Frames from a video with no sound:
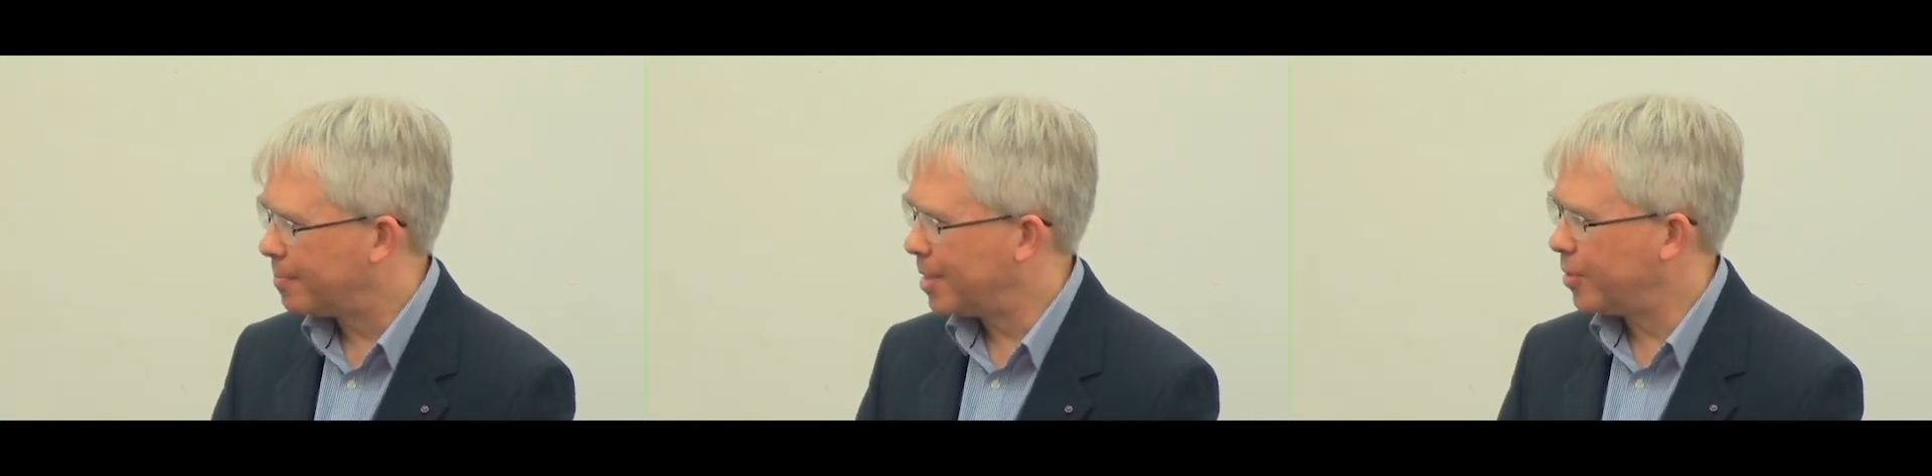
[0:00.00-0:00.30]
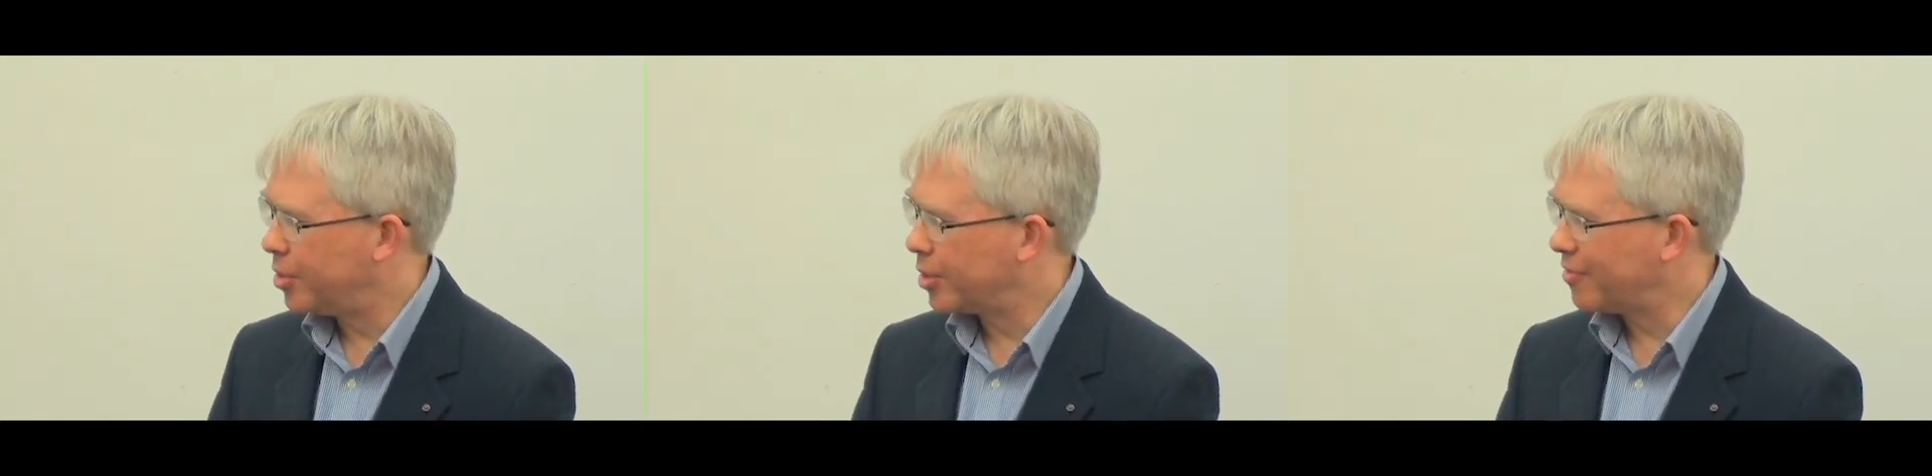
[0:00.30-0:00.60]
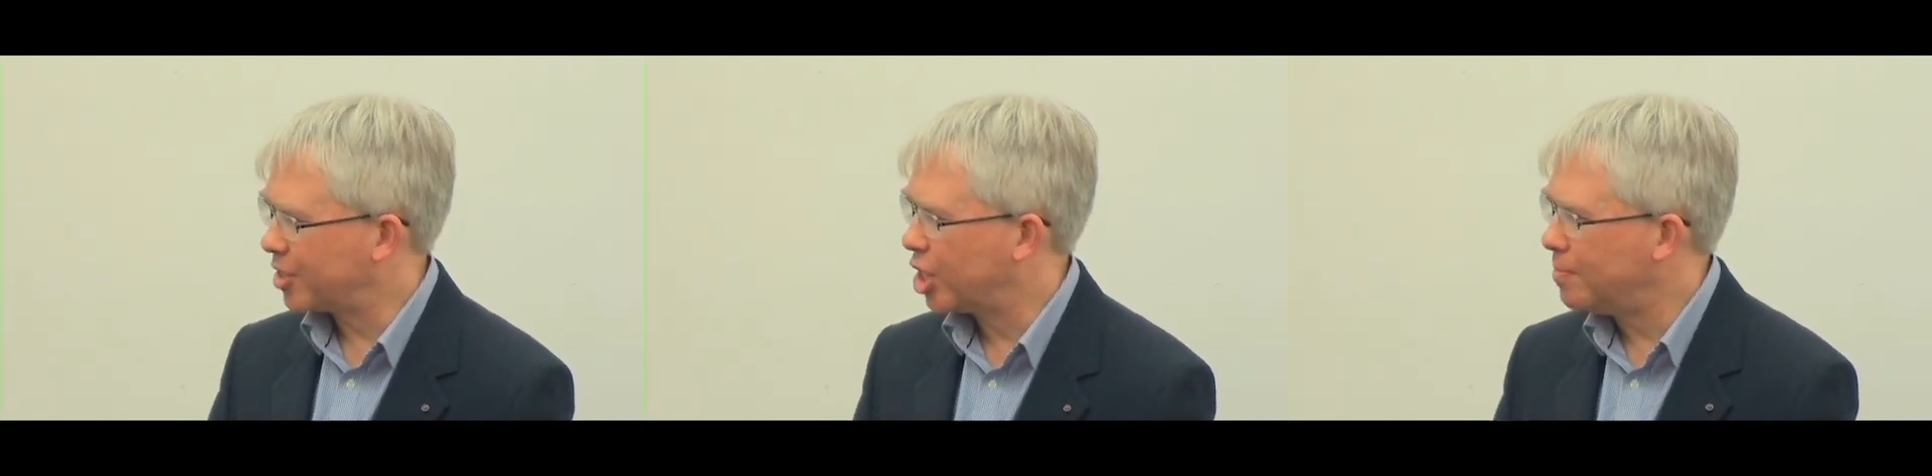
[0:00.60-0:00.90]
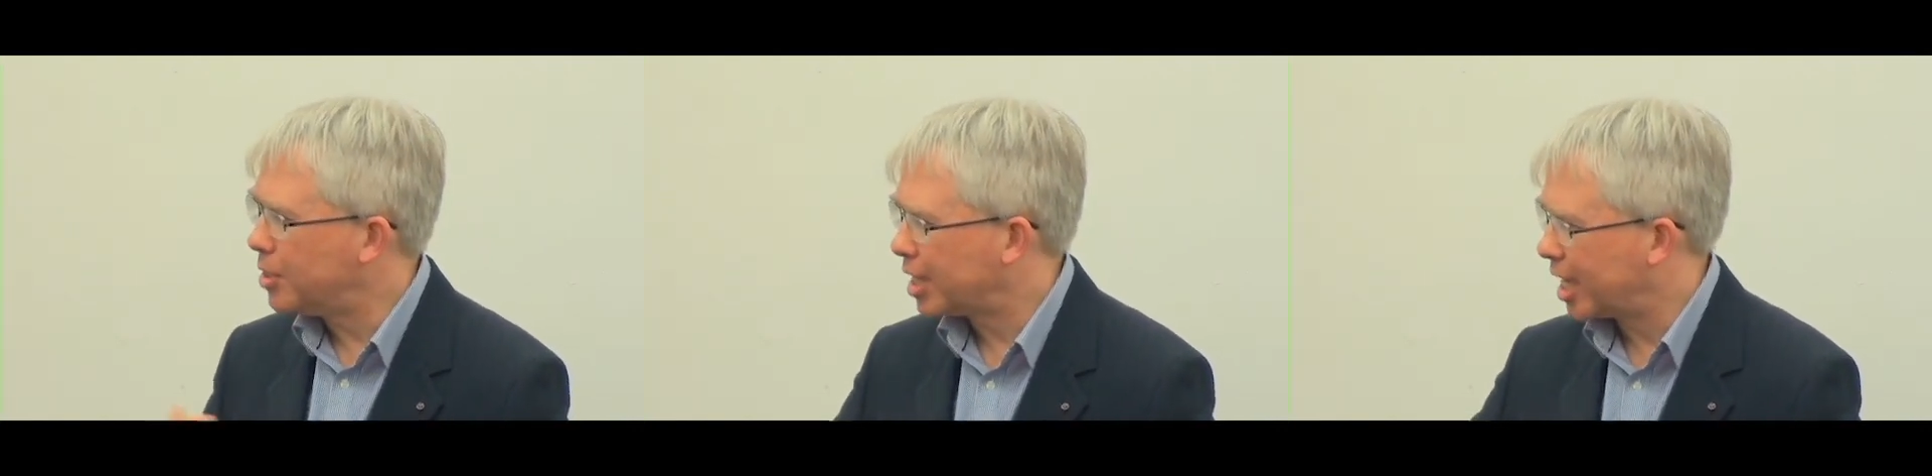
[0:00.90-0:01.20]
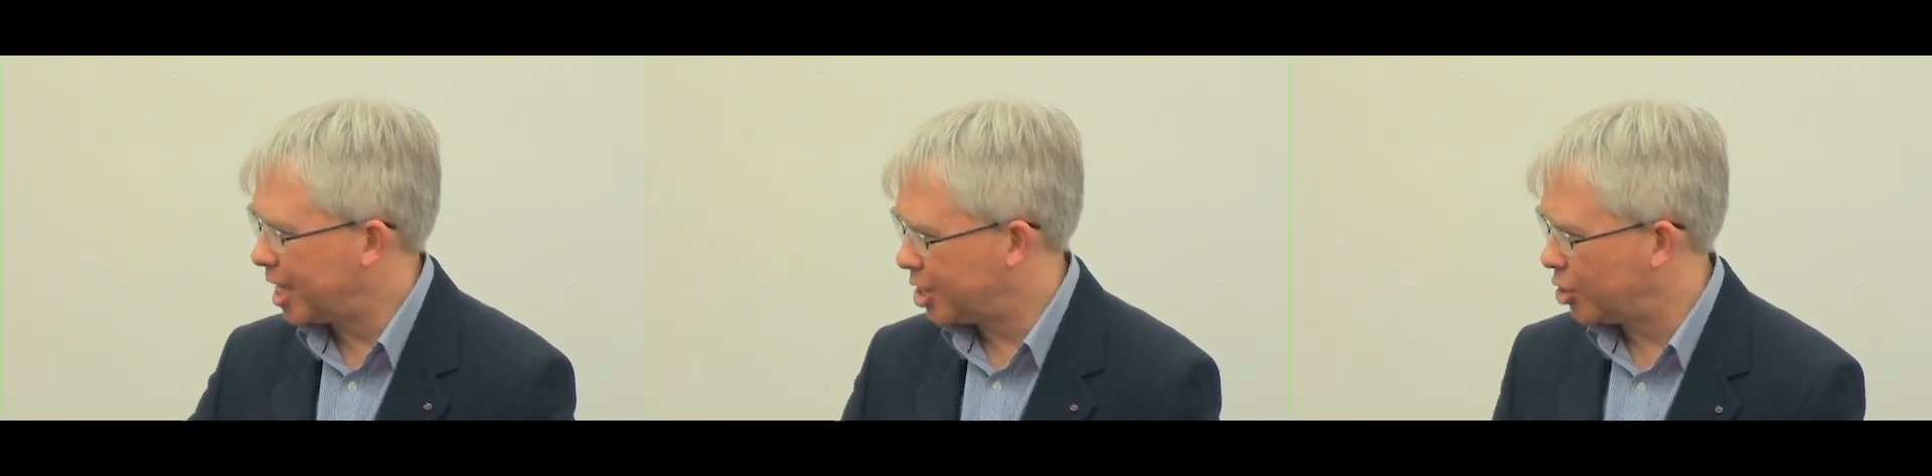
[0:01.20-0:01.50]
Maybe we don't have to
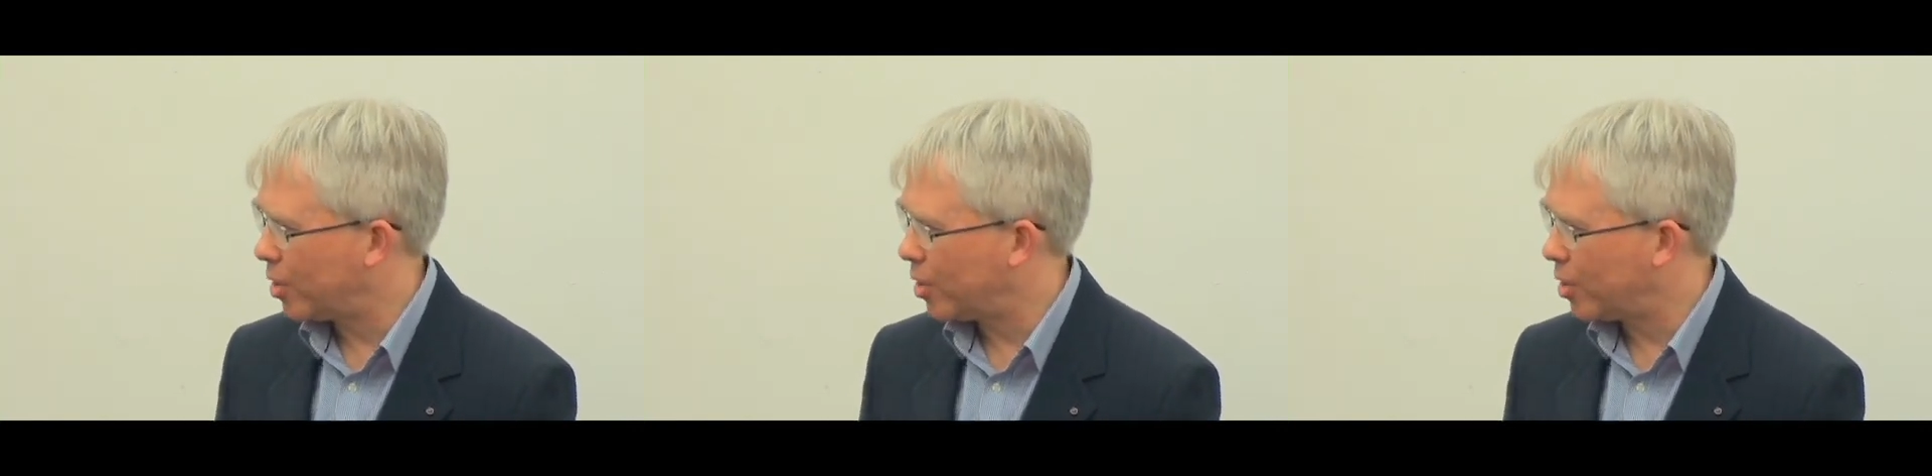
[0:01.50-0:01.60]
communicate in the